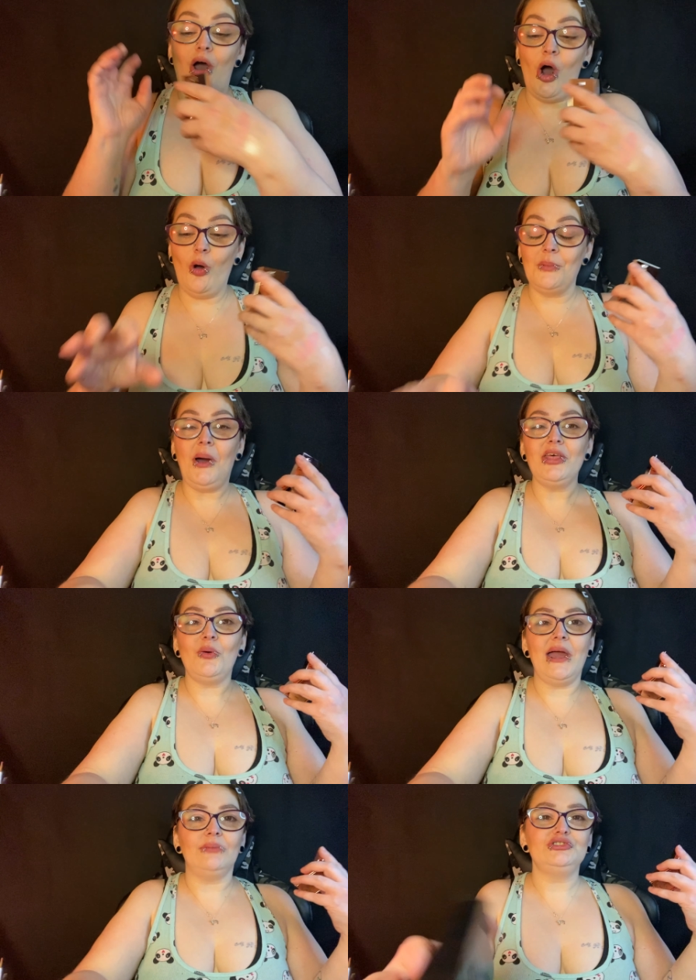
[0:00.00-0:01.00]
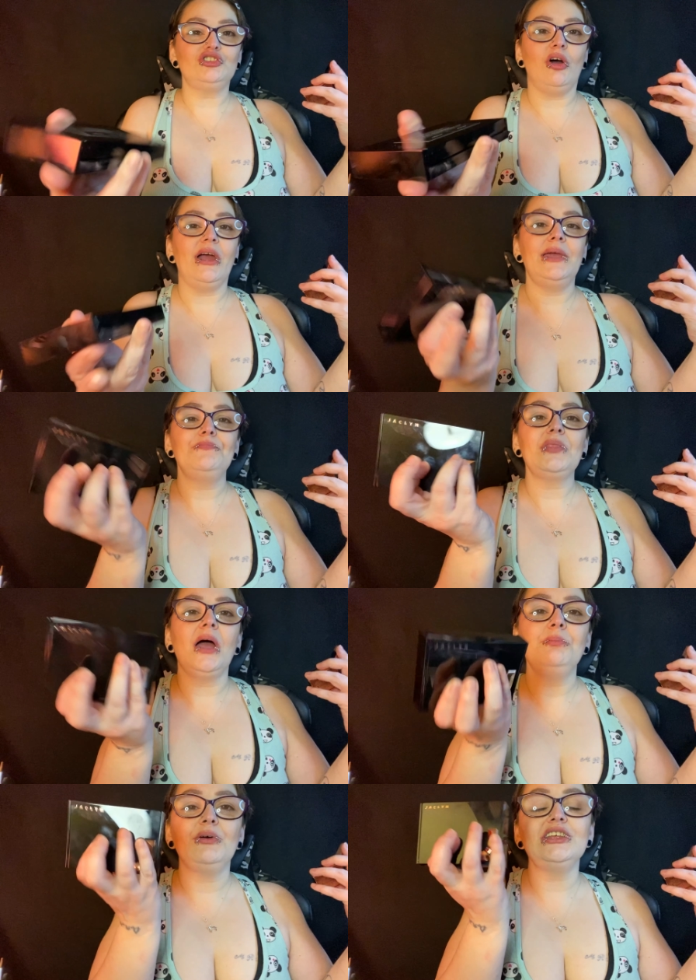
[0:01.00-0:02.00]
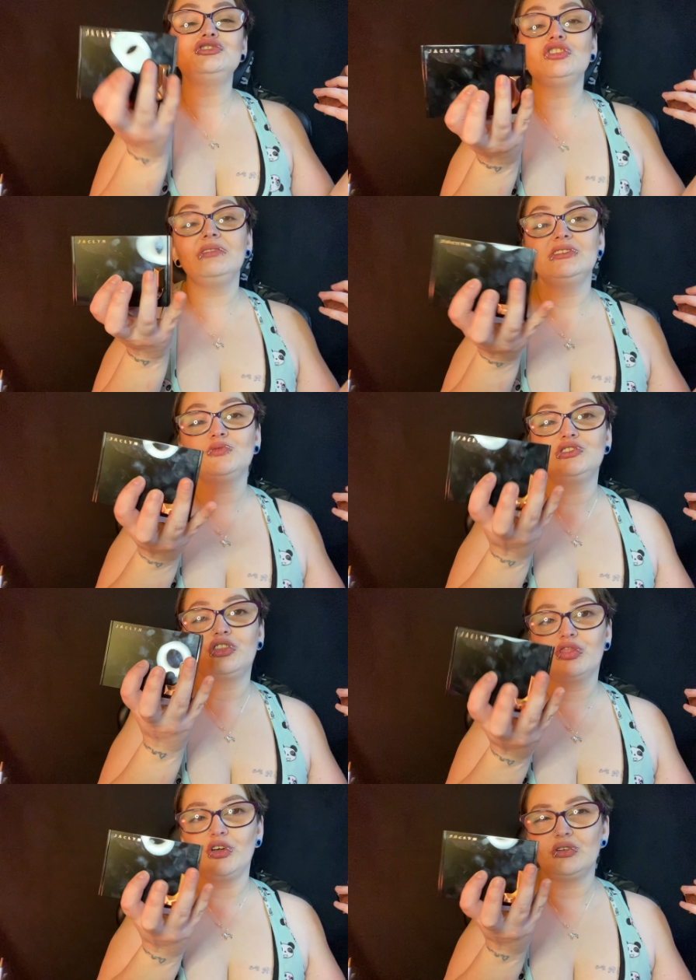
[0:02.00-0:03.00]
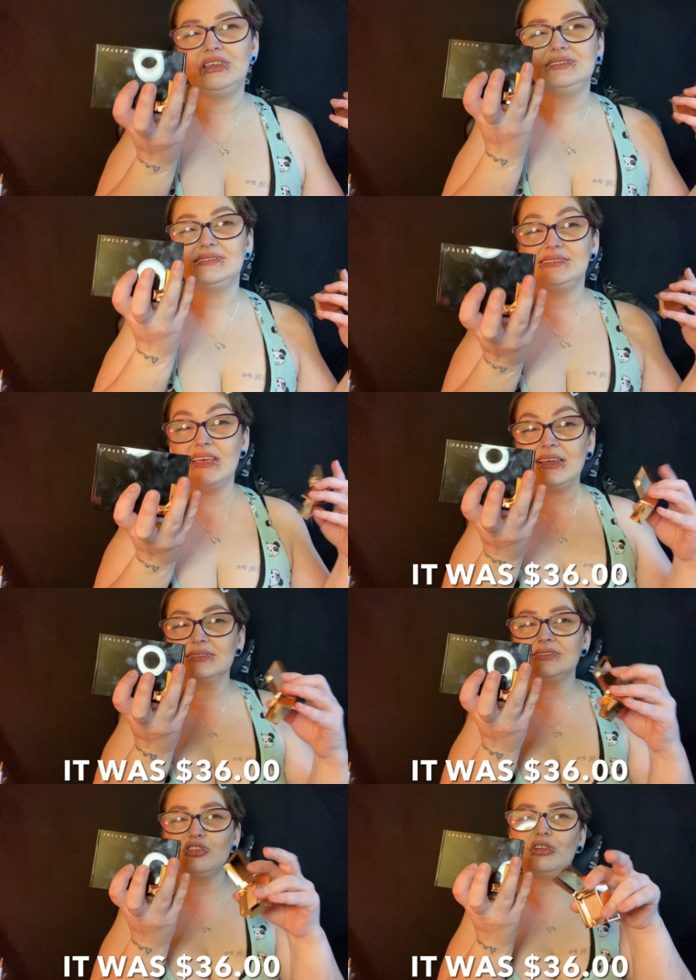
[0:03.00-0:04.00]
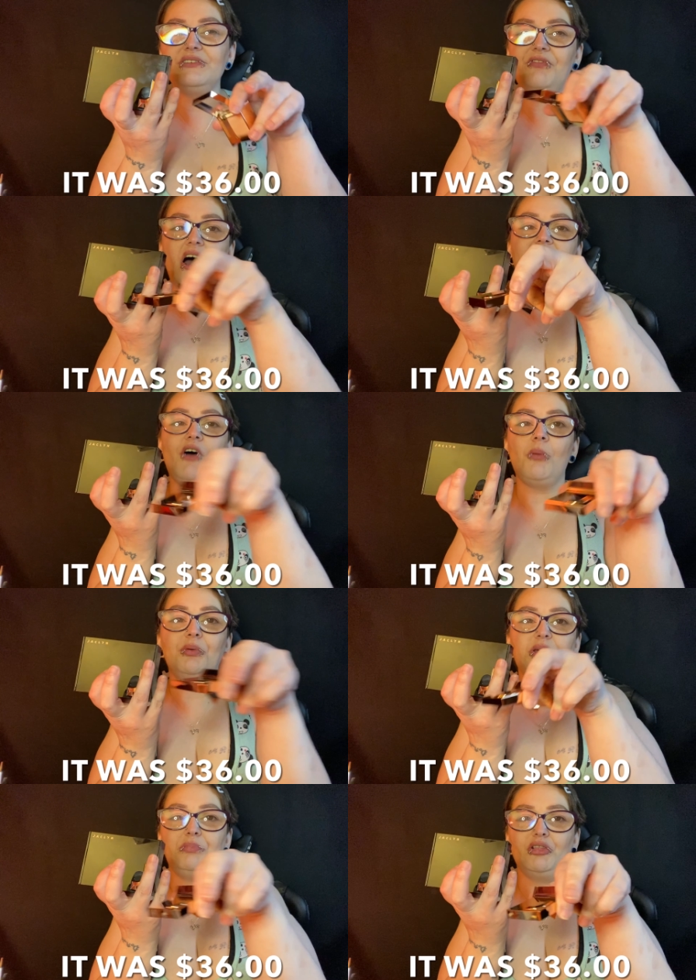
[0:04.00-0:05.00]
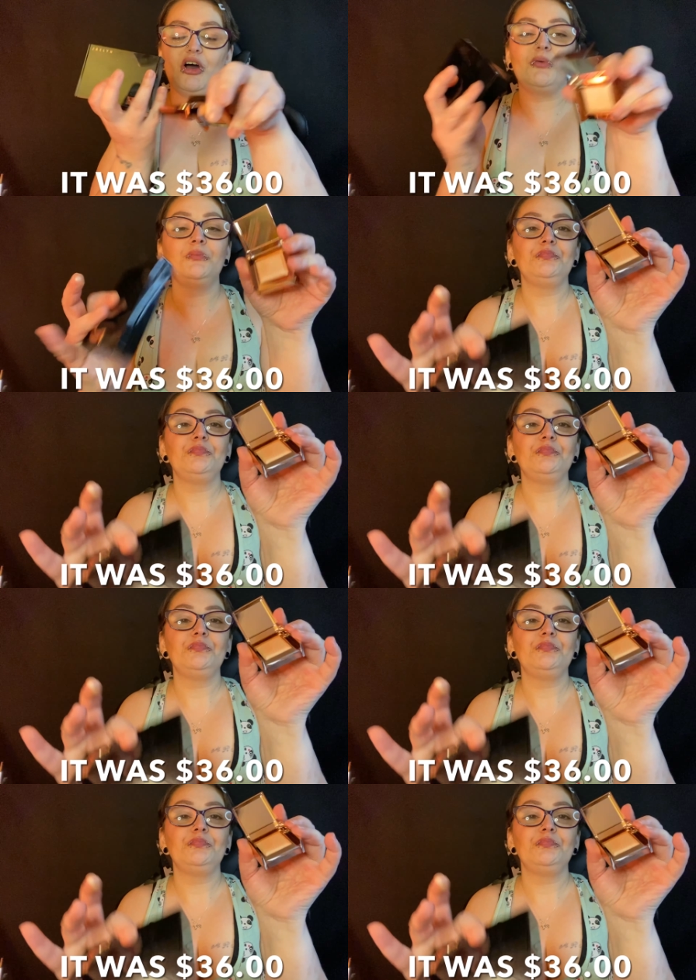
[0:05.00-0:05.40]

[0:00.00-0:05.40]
Oh, and by the way, I'm sorry. I'm pretty sure this was 36, 35. I'll put it below.